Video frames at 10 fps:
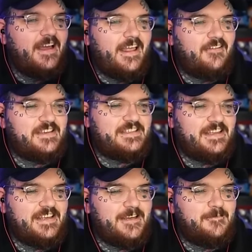That was
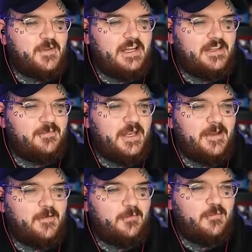silly. I'll admit
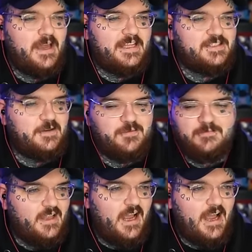it. I'll put my hands up.
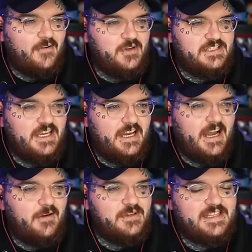I was uh
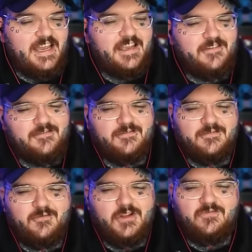I was like,
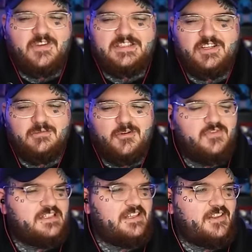what physical move
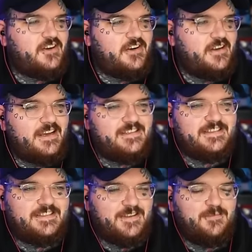does it learn? I
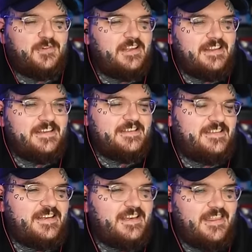just completely
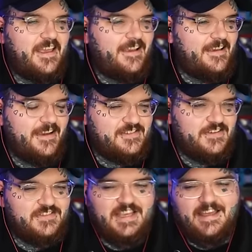just didn't think. I should
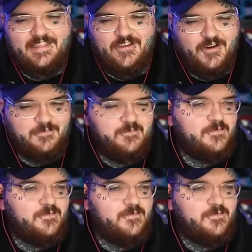have sat and thought.